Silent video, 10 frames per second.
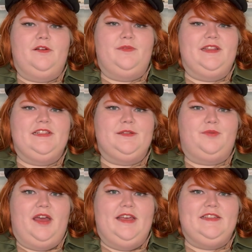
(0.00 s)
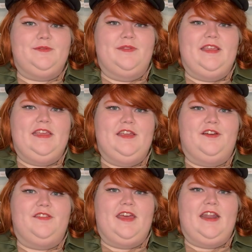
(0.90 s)
are really surprised when they
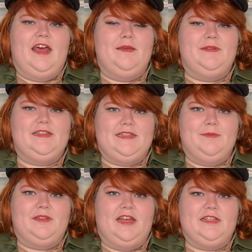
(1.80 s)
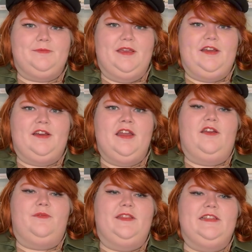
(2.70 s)
hear that I'm a disabled cosplayer.
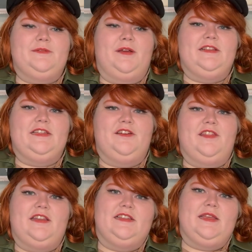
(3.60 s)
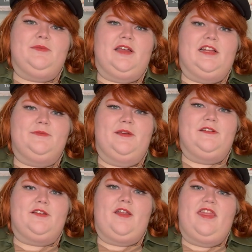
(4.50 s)
They're really surprised to hear that disabled
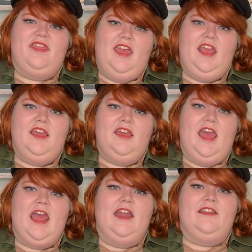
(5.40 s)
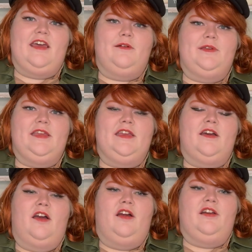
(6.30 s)
cosplayers are a thing and that we
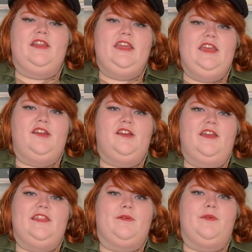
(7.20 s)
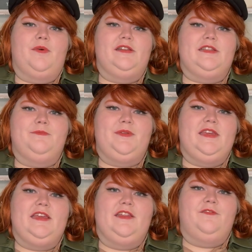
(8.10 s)
are here and that we want to
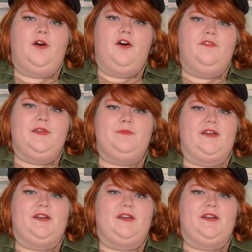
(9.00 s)
be involved and